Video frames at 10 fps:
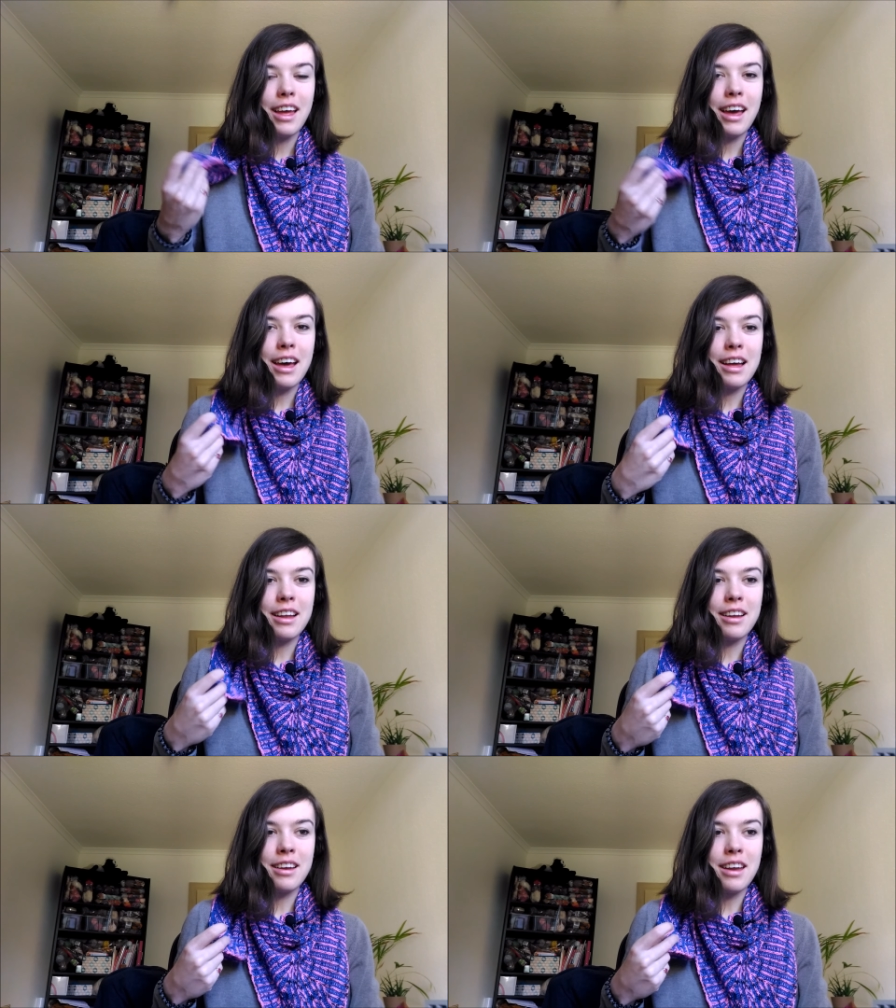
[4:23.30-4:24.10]

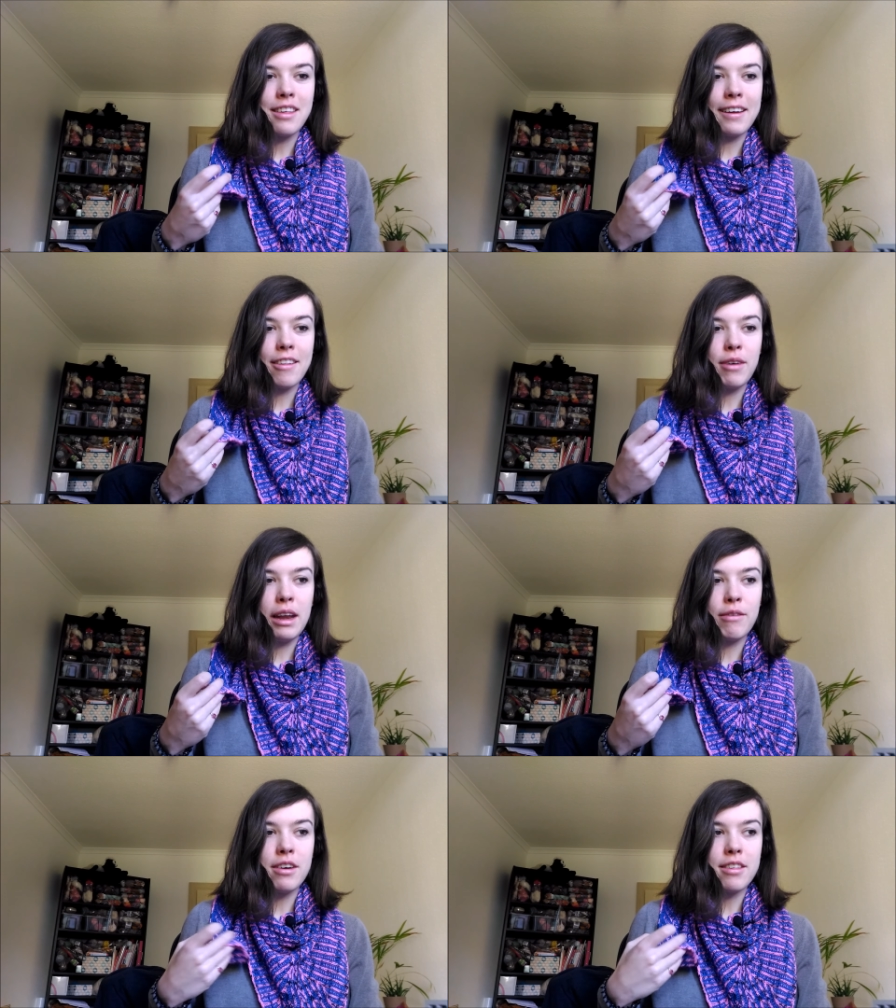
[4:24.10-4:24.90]
and I think it's
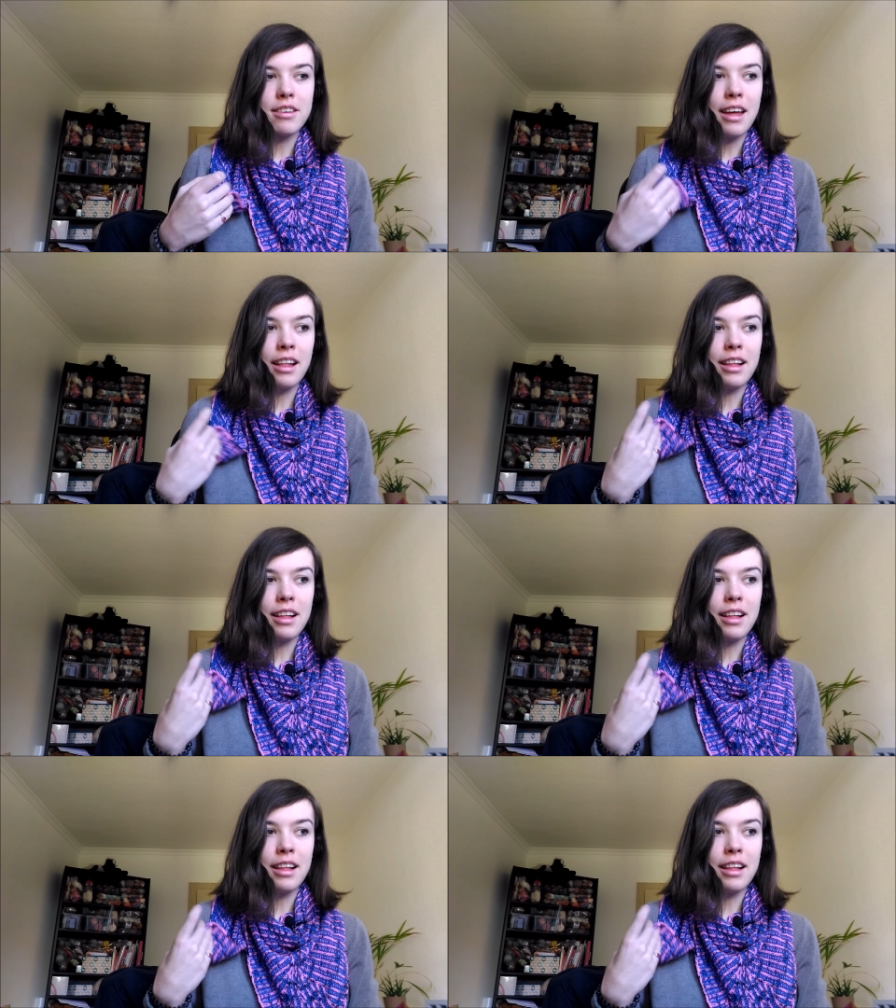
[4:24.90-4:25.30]
really versatile.